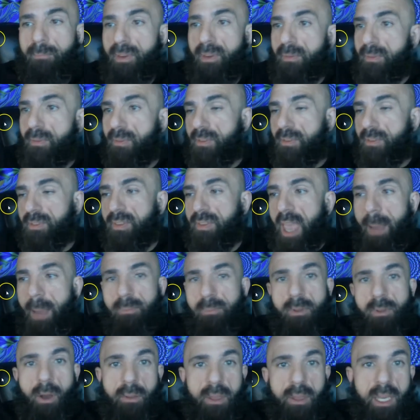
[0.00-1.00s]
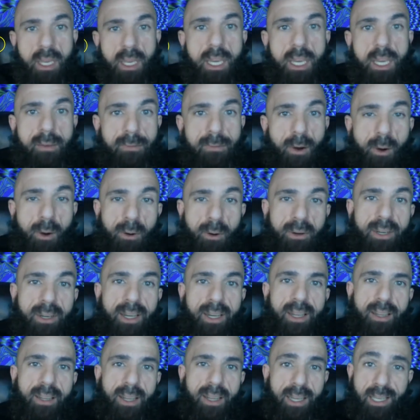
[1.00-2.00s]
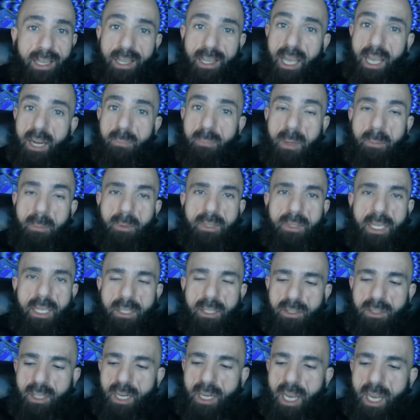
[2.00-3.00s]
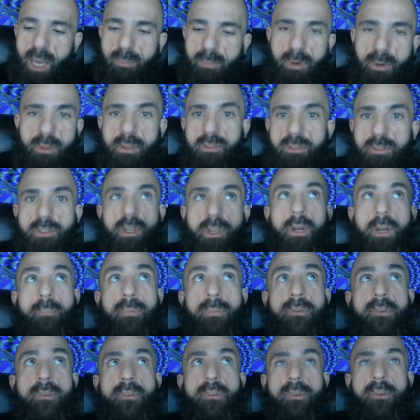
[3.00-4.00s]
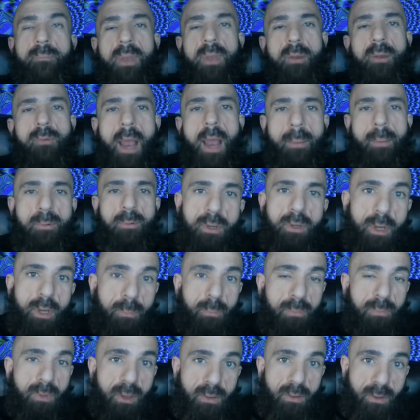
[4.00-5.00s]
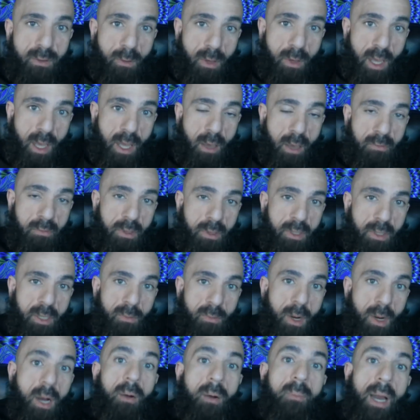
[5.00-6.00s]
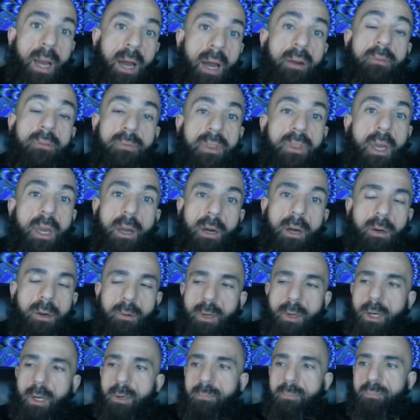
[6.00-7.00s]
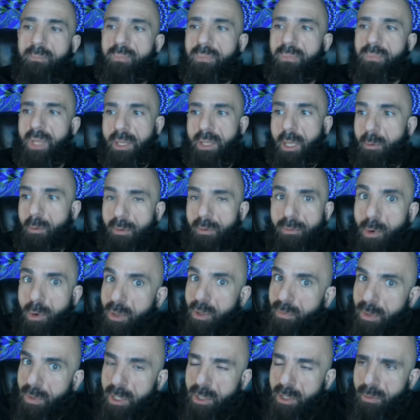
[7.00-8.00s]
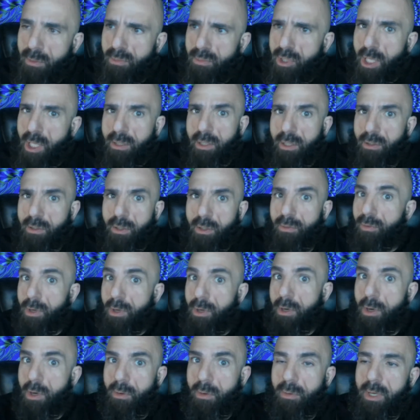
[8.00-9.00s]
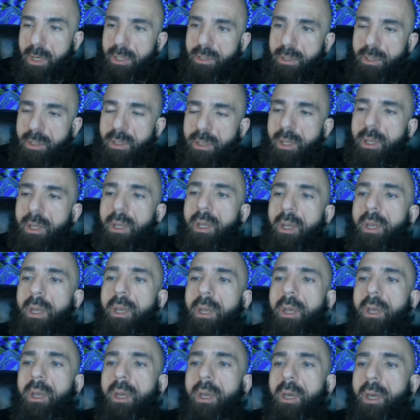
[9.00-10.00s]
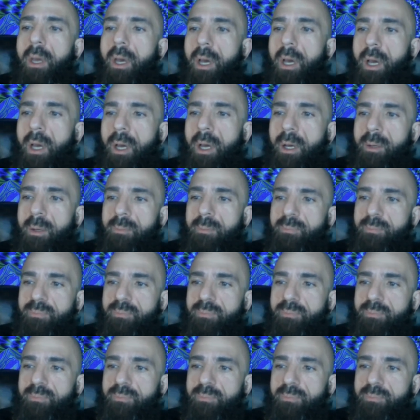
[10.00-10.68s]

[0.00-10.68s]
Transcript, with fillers: zapped all the evil, like a lot of people think is going to happen, or they're just going to be raptured up into a heavenly realm out of the hell realm that they were forcibly subjected to for no reason. Uh,